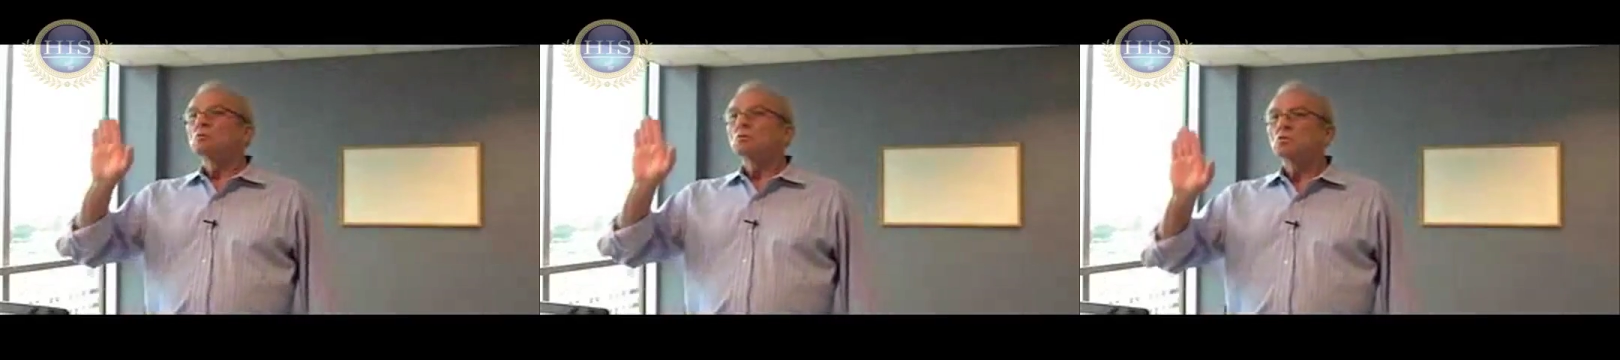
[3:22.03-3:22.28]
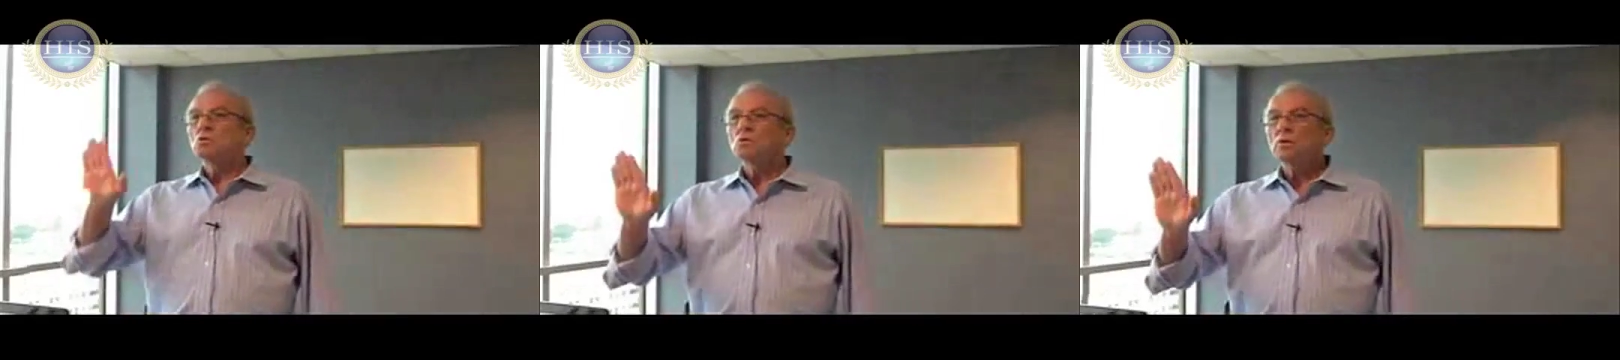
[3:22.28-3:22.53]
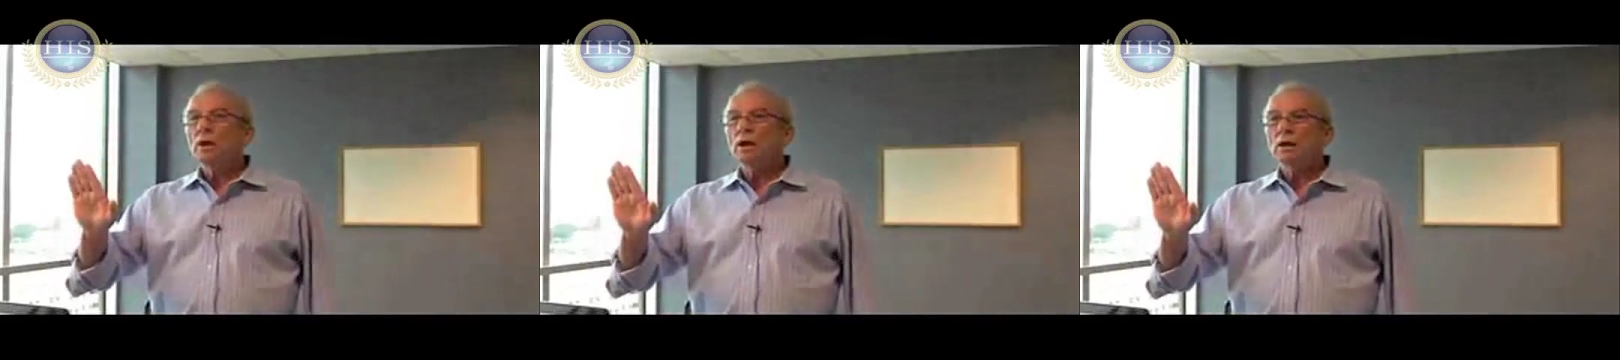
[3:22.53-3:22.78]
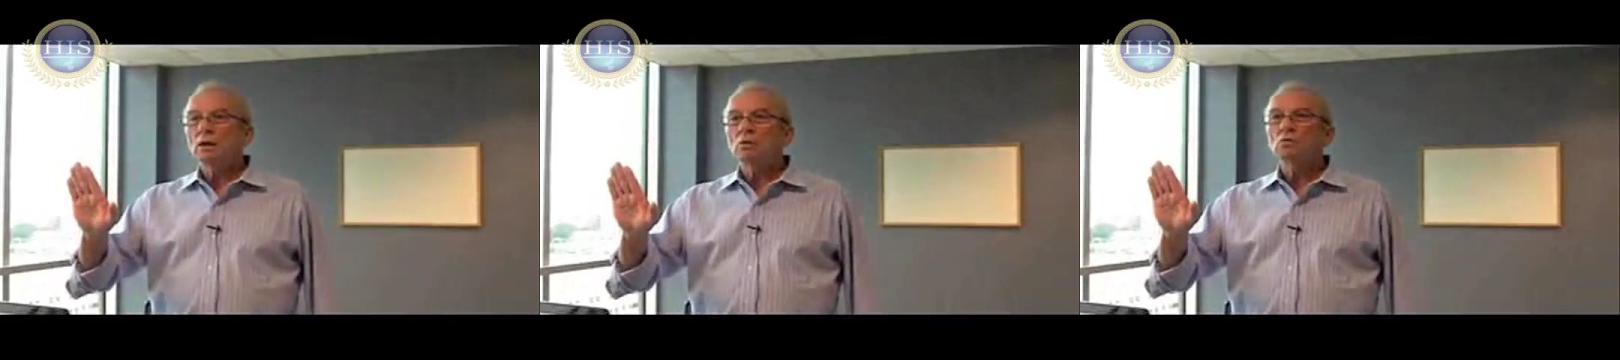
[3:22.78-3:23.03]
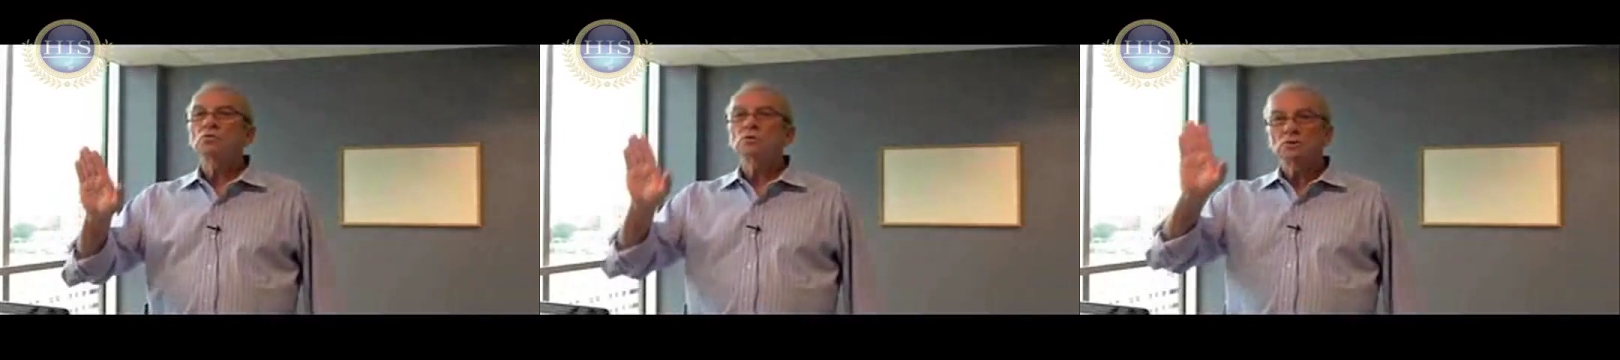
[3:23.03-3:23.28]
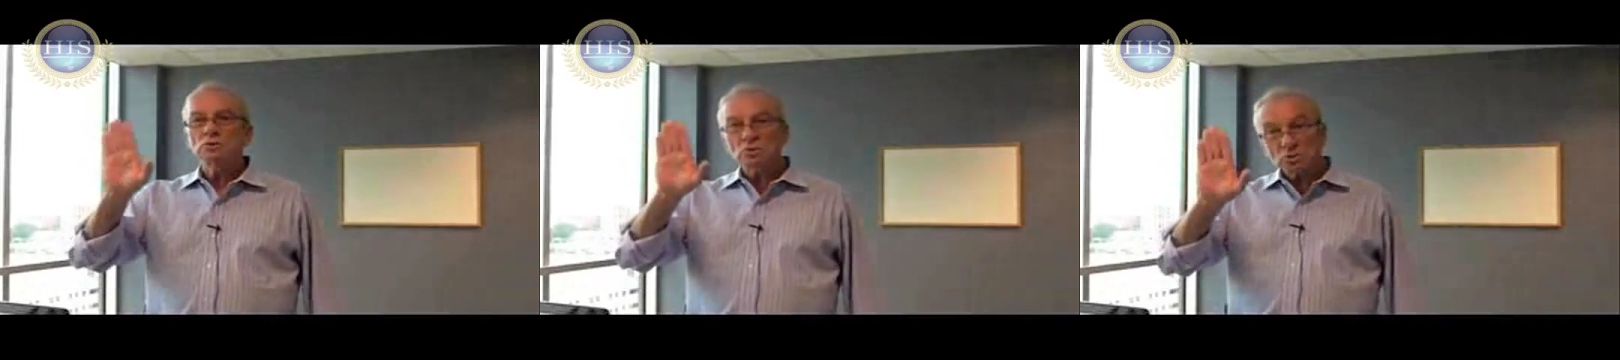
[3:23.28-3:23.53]
learn how
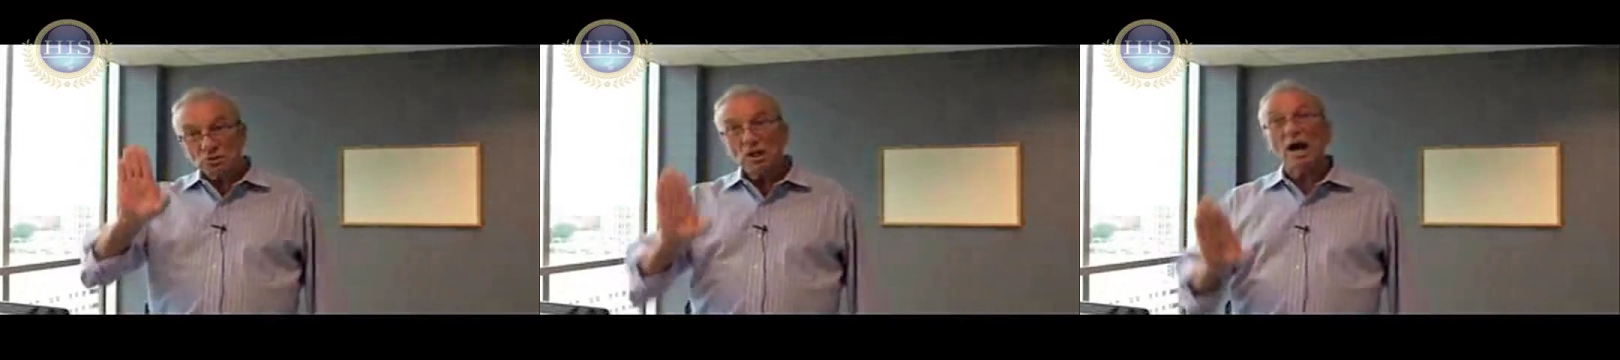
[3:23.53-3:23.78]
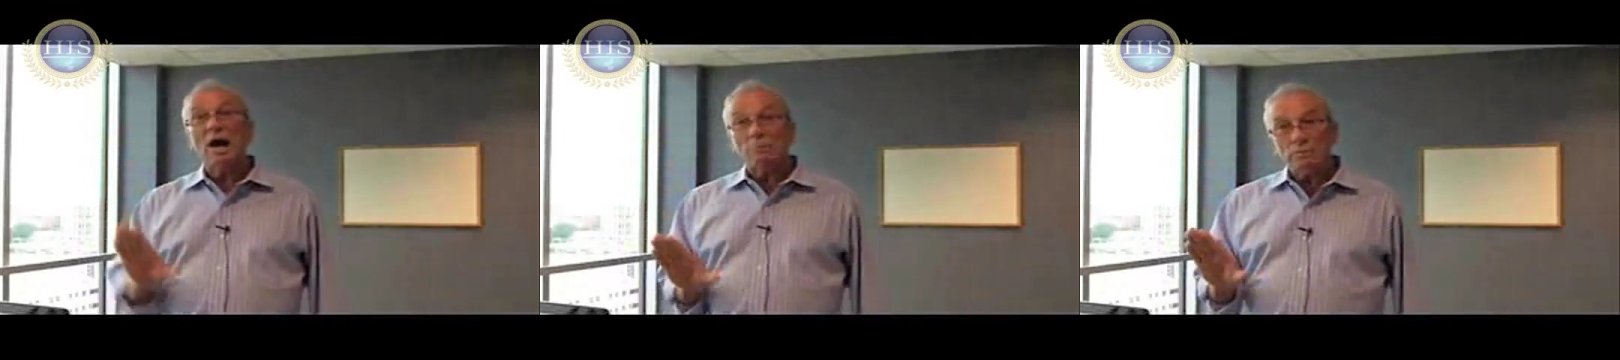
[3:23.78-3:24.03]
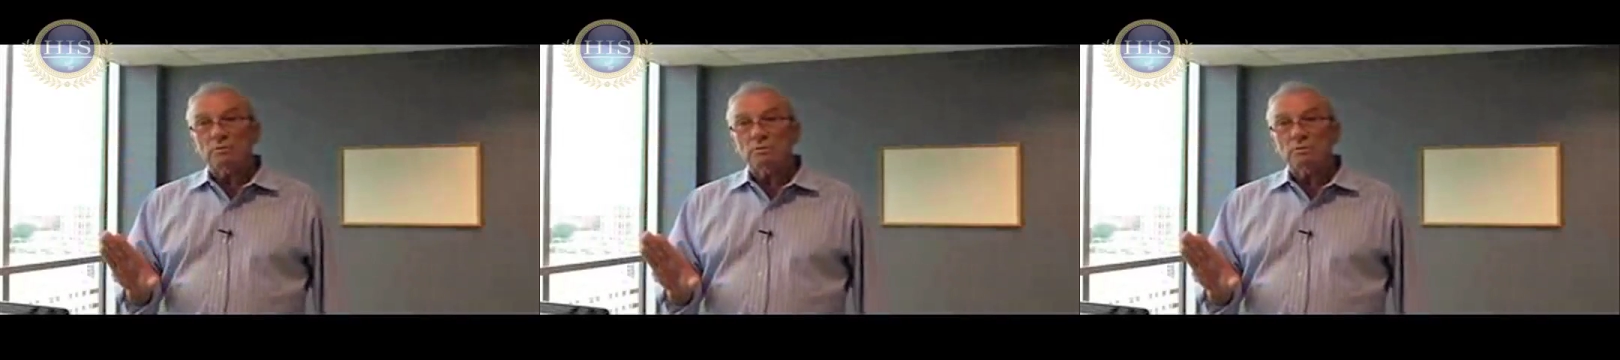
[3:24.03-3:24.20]
to stop,